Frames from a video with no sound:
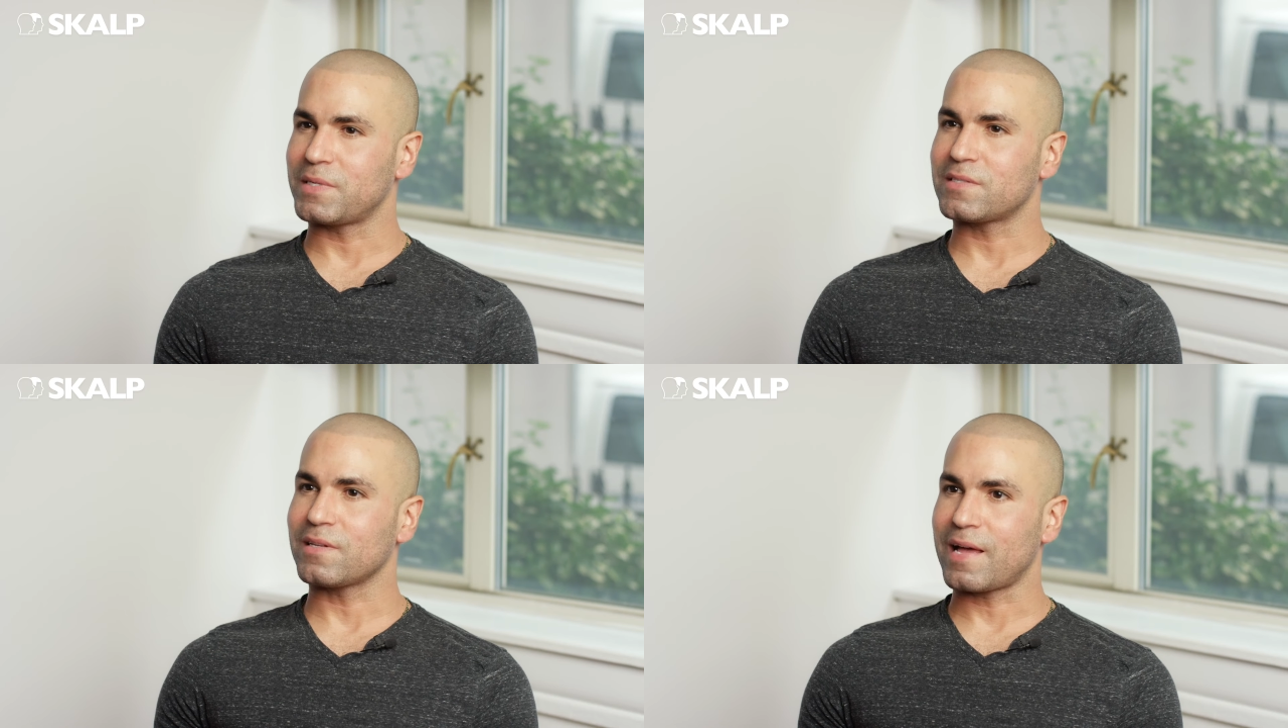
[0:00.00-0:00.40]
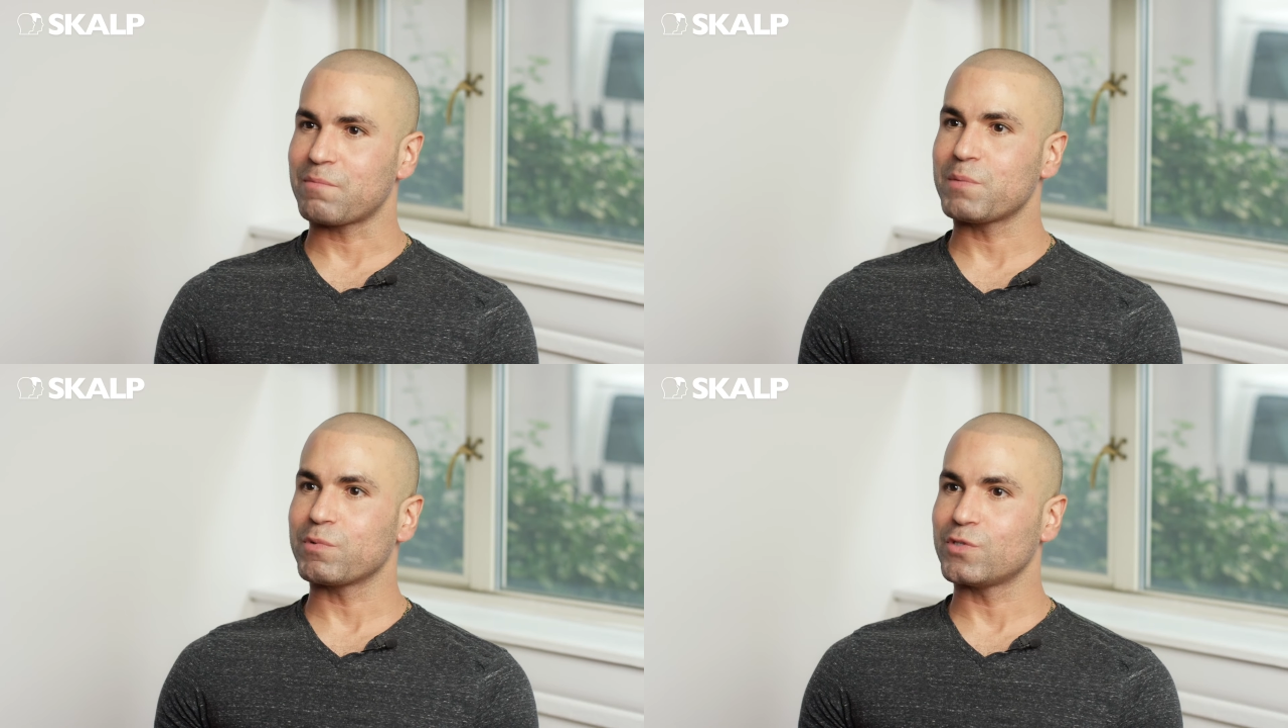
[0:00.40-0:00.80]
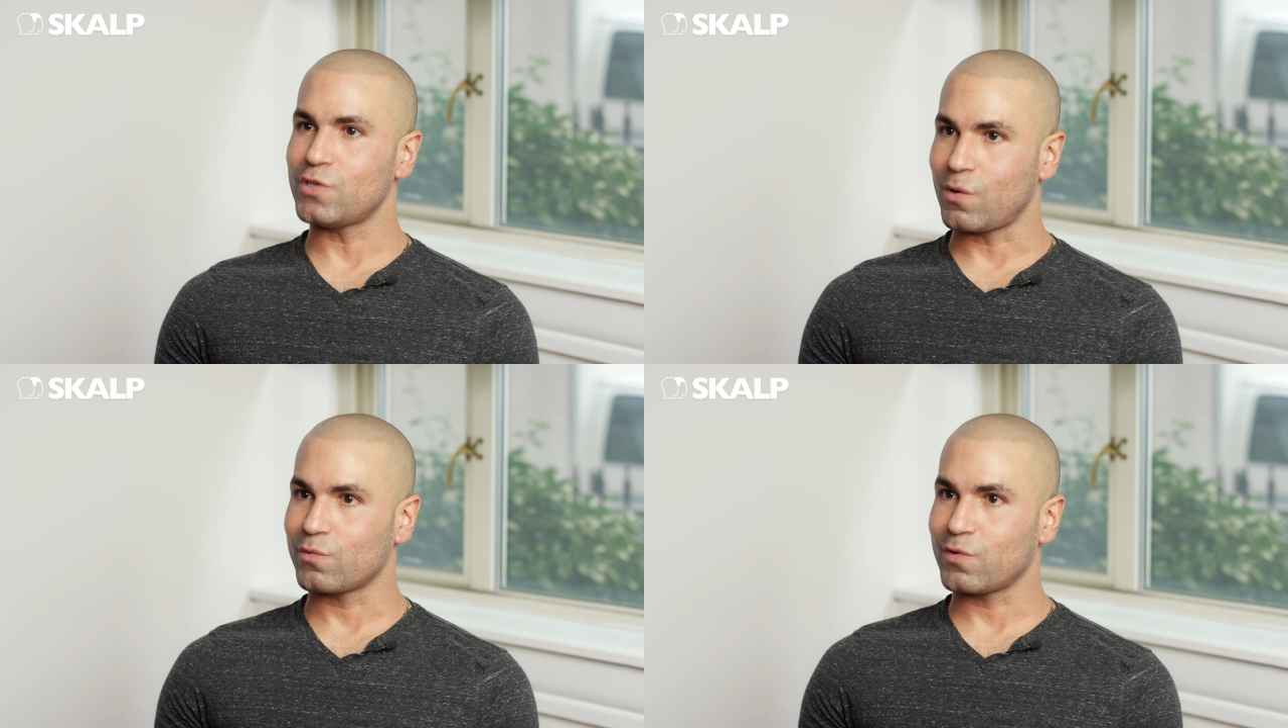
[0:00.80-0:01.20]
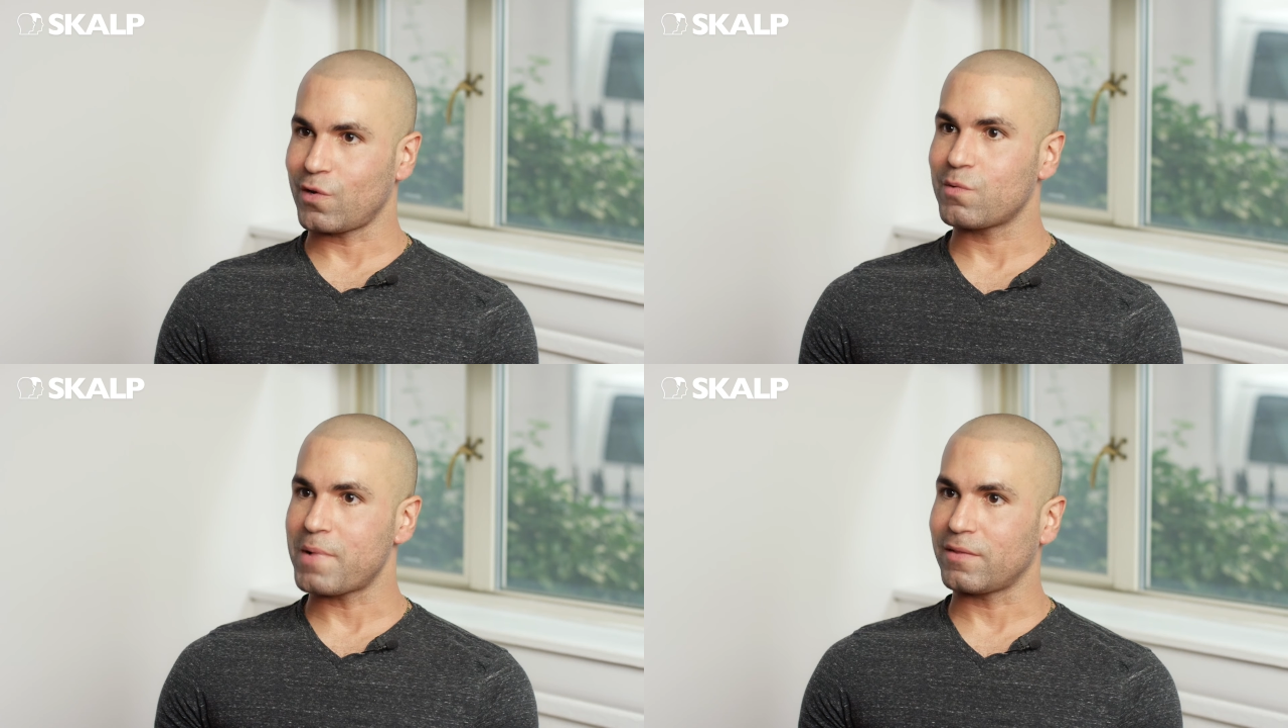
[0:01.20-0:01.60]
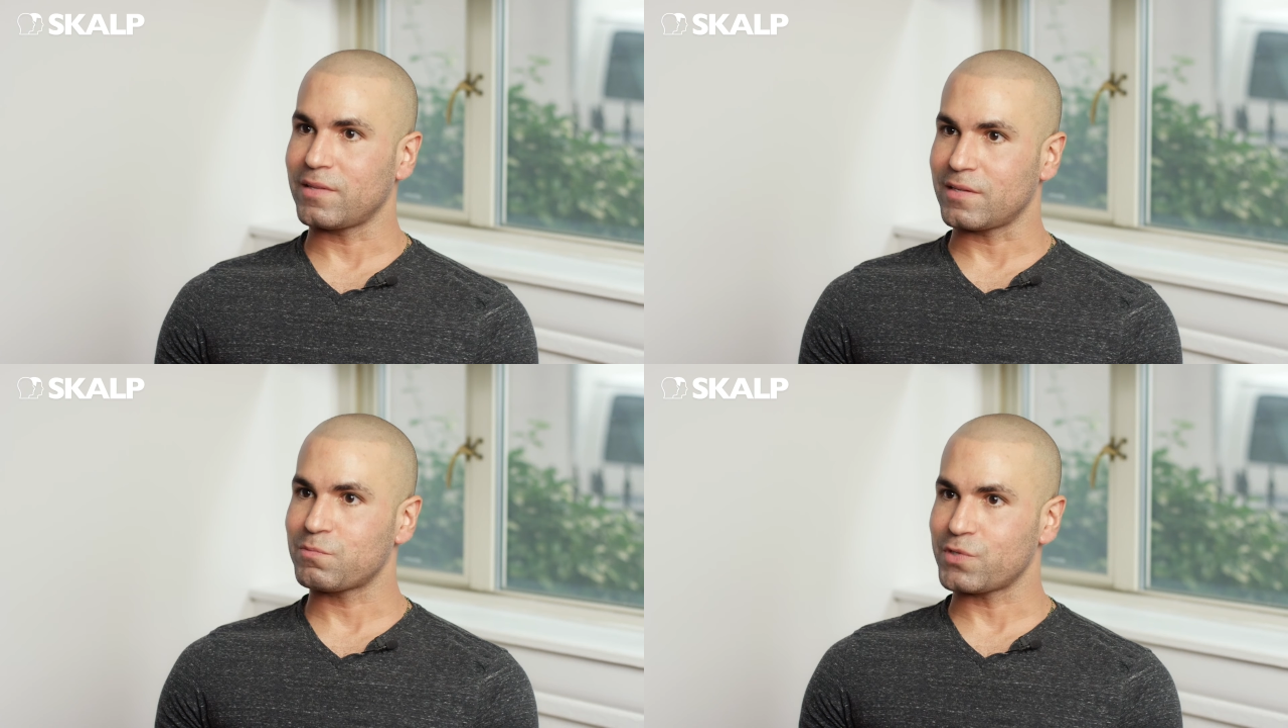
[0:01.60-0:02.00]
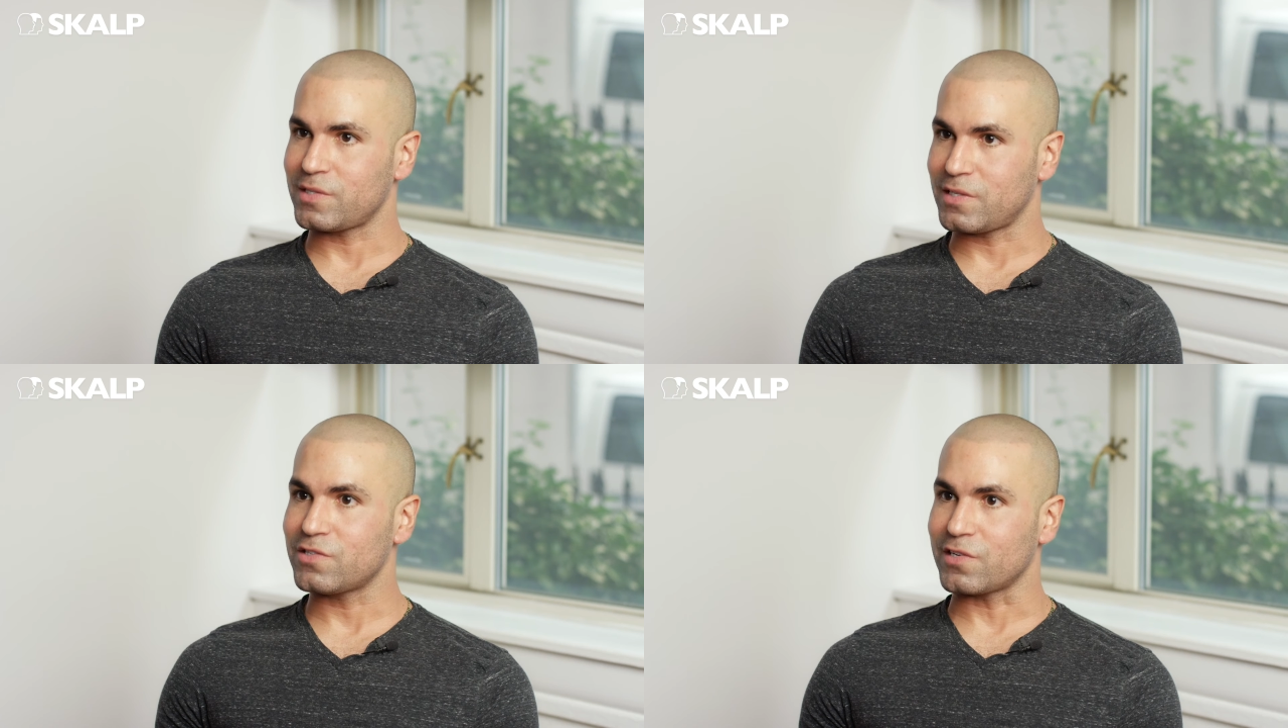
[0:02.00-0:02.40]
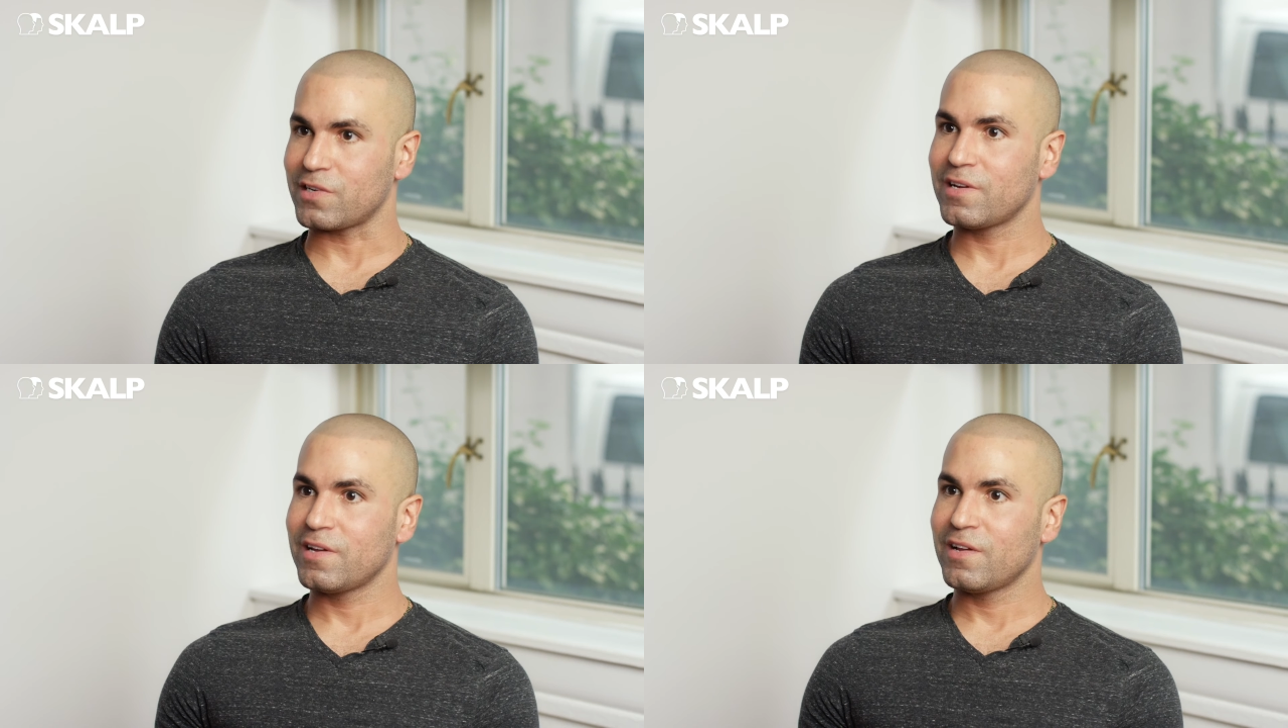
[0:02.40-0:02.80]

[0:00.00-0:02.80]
me is a lot of people don't know about this procedure